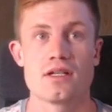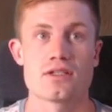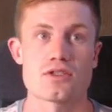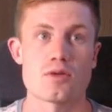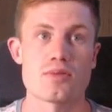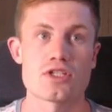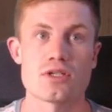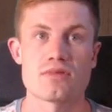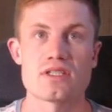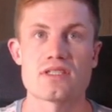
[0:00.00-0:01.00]
So
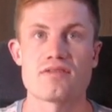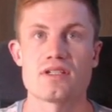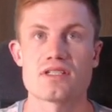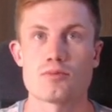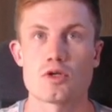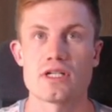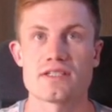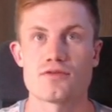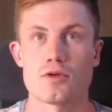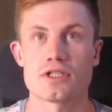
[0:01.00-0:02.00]
bishop d7 is more or
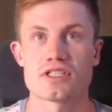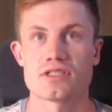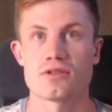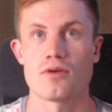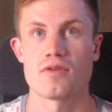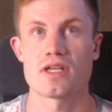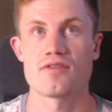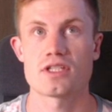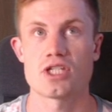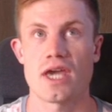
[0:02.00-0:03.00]
less forced. We
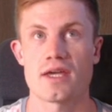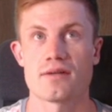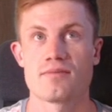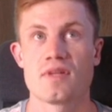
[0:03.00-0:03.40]
give a check.